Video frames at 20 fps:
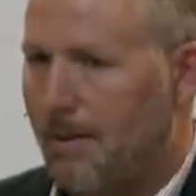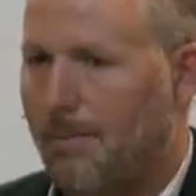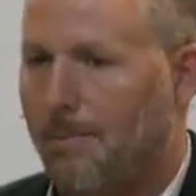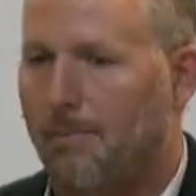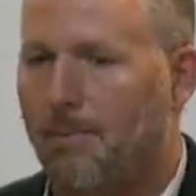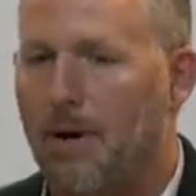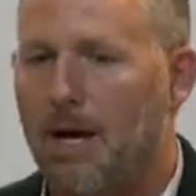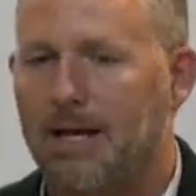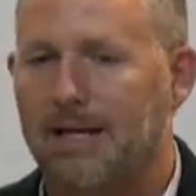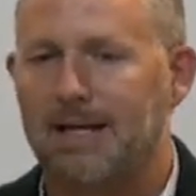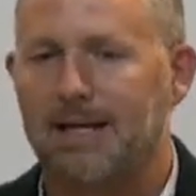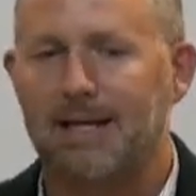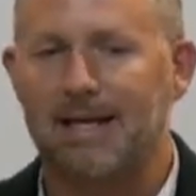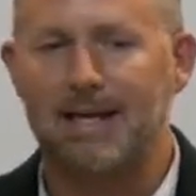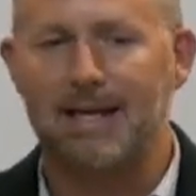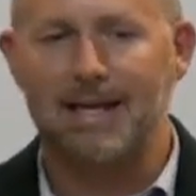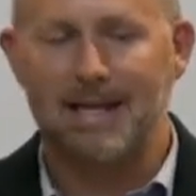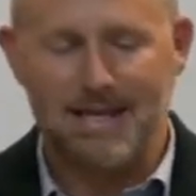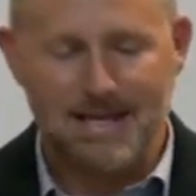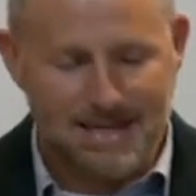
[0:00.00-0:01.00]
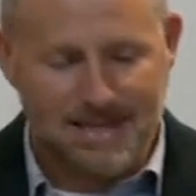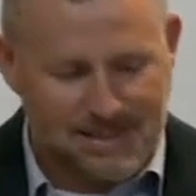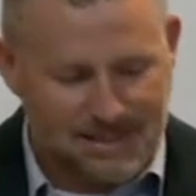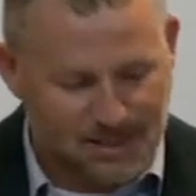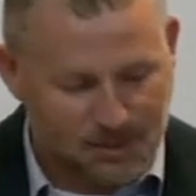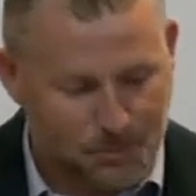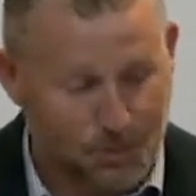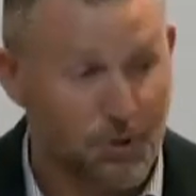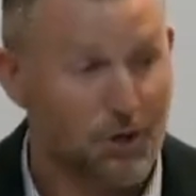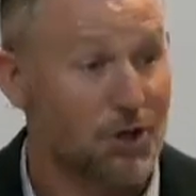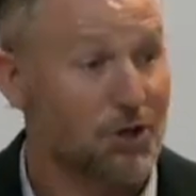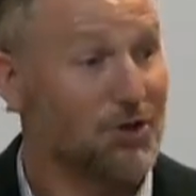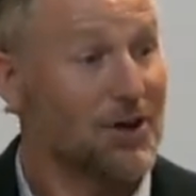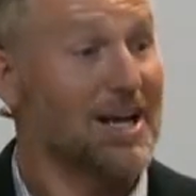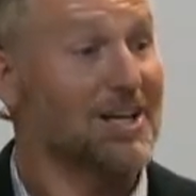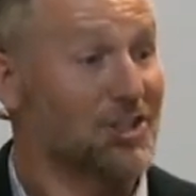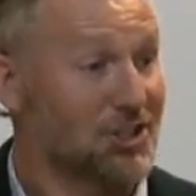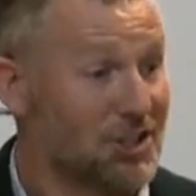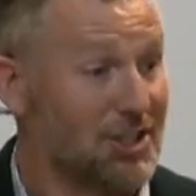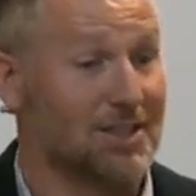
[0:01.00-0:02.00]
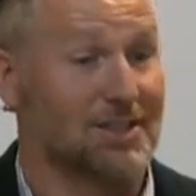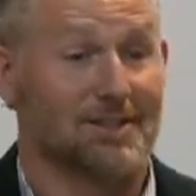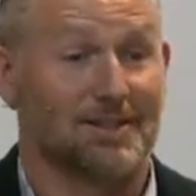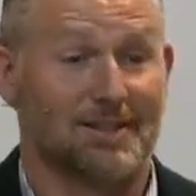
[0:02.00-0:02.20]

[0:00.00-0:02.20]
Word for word: but it is progression.